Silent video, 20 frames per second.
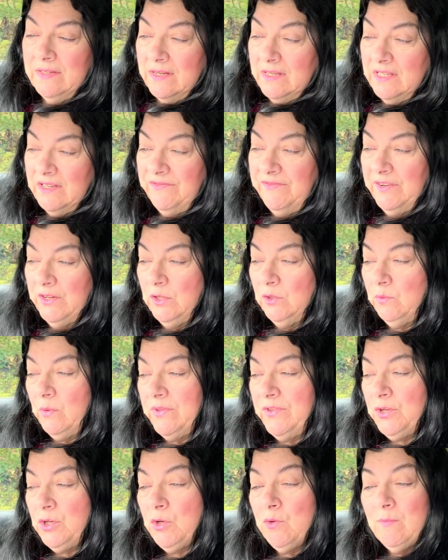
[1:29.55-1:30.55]
It's filled
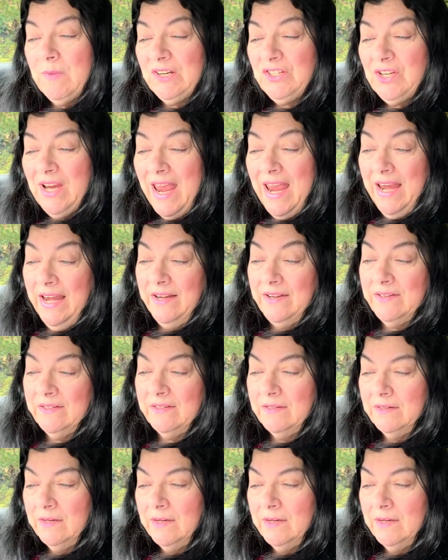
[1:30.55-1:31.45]
with too much hate,